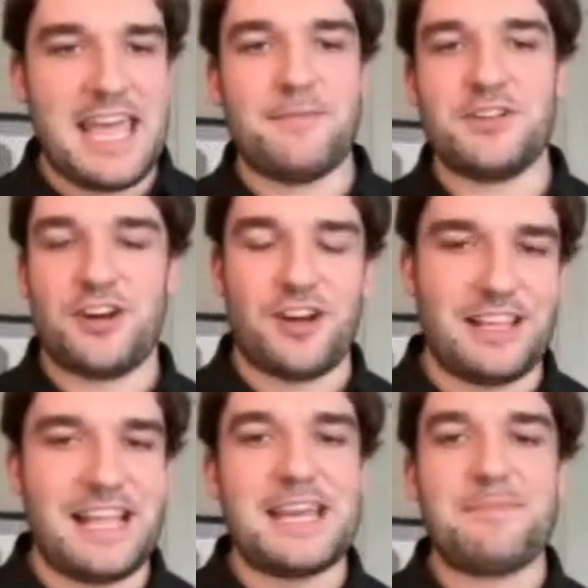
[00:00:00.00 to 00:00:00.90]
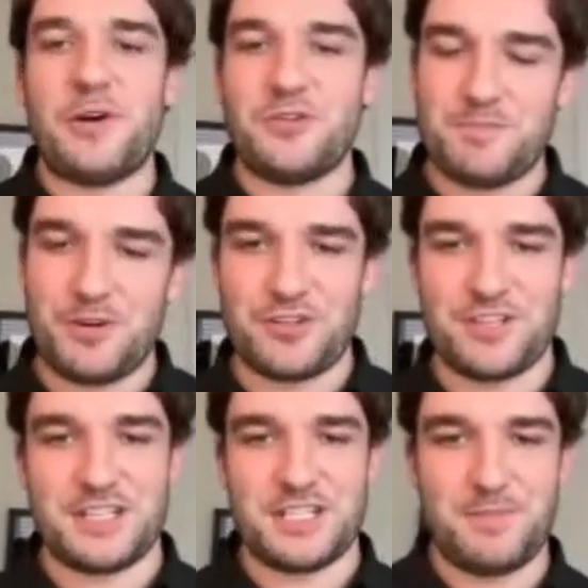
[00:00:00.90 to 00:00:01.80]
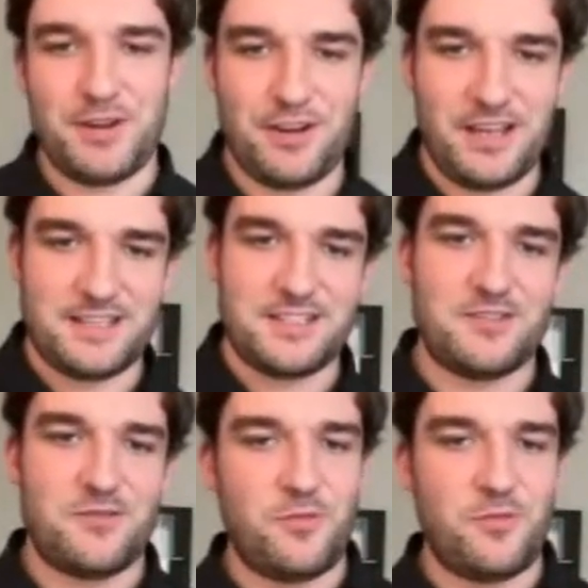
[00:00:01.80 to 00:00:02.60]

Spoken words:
Amazon-like post-purchase experience